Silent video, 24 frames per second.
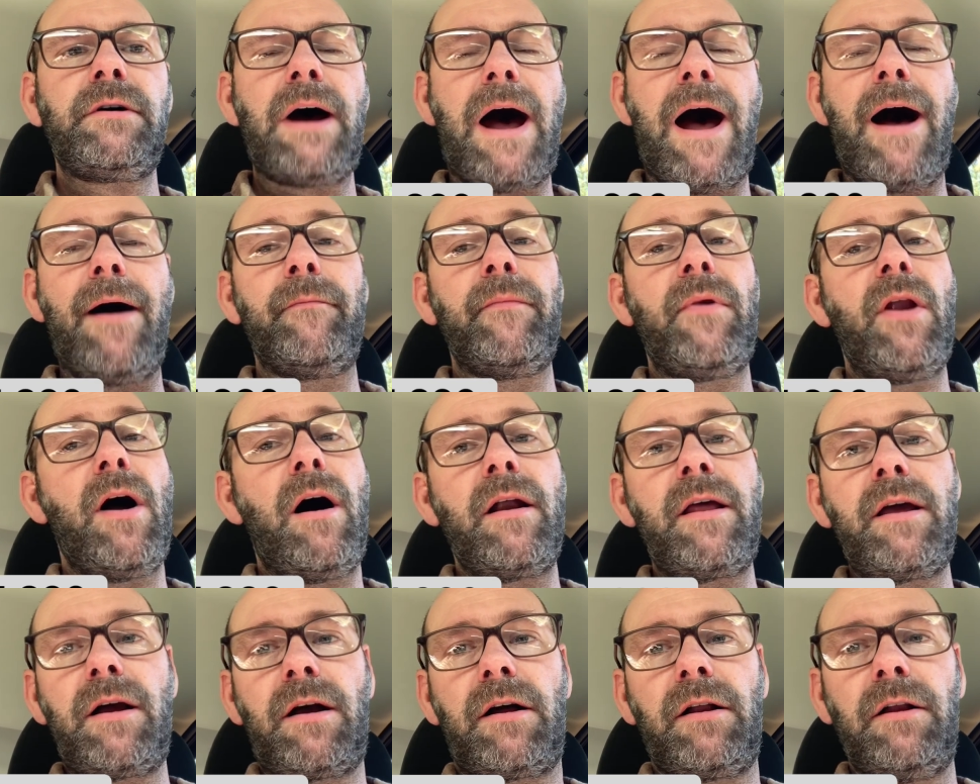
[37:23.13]
I'm
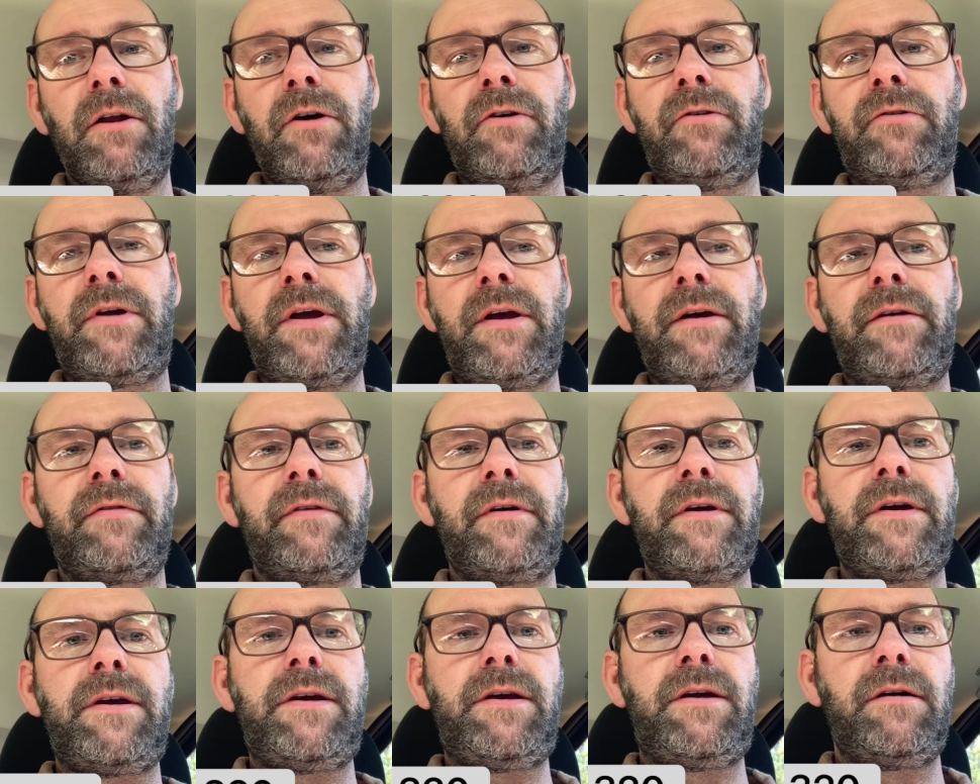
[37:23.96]
not including
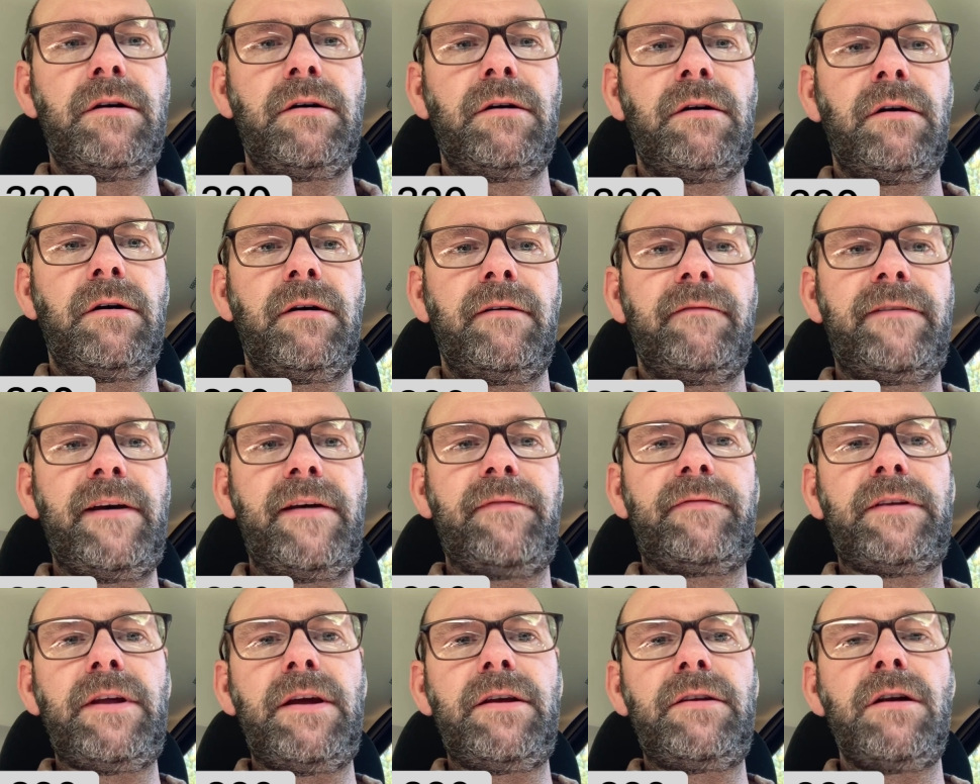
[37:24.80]
the
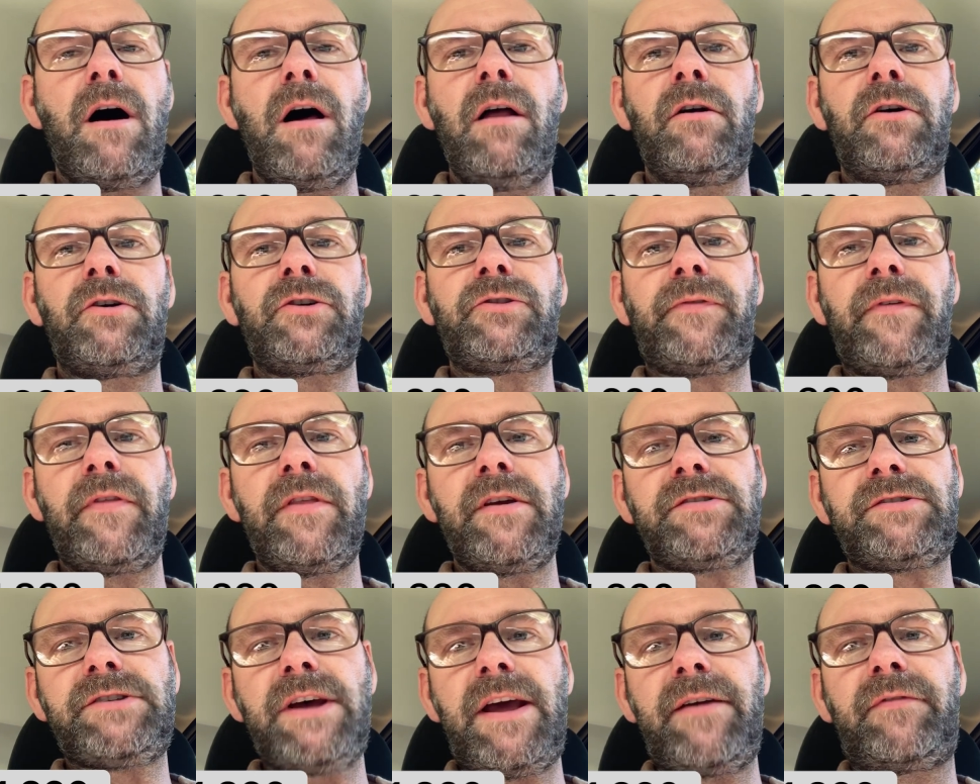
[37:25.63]
$15 for the
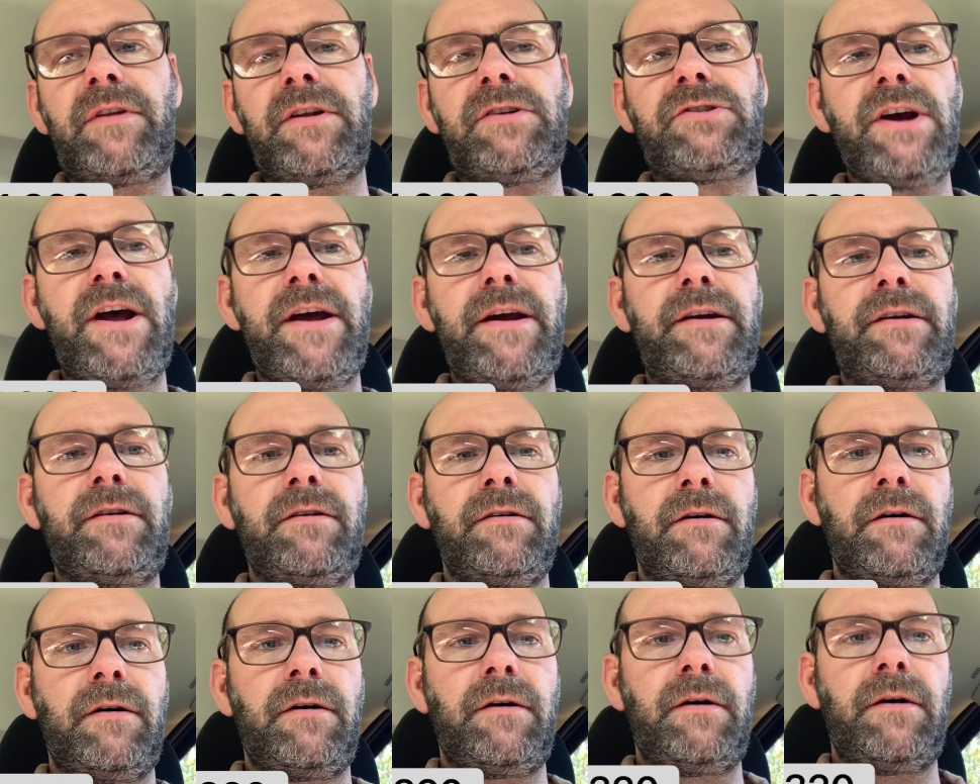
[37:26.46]
safety chain
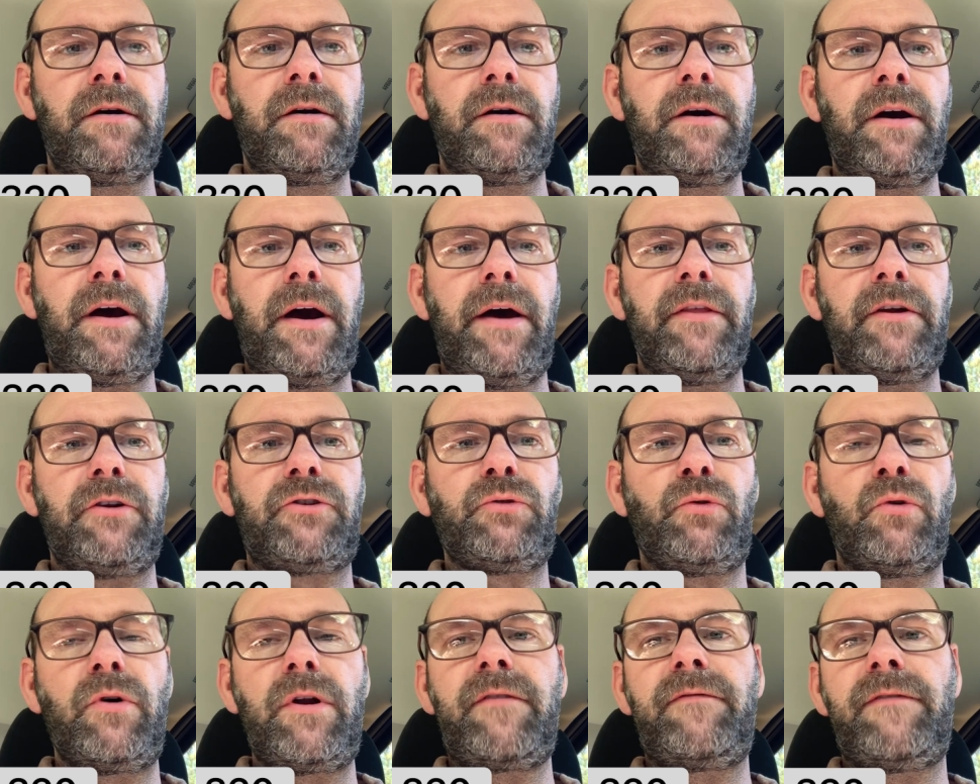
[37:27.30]
and the
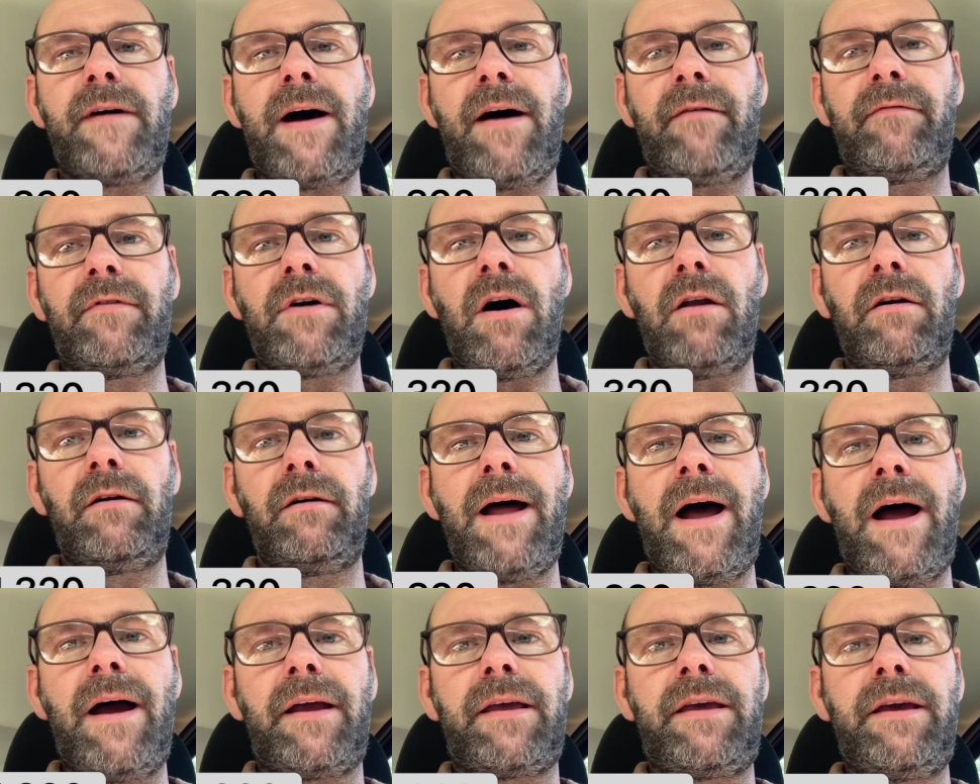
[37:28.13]
$25
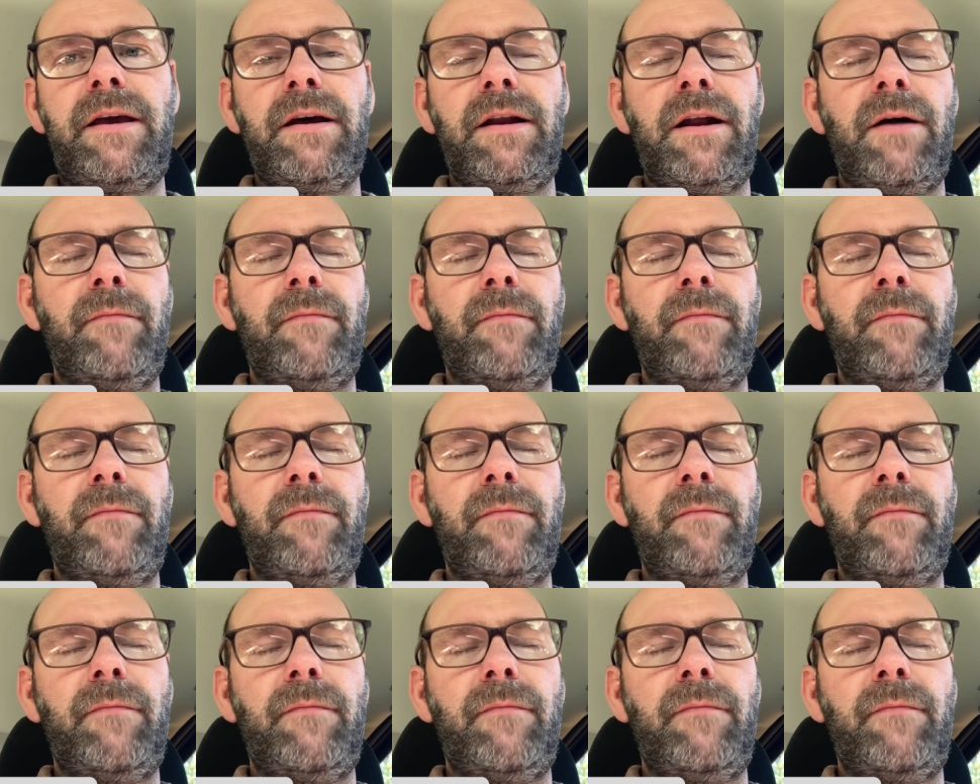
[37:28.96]
light kit.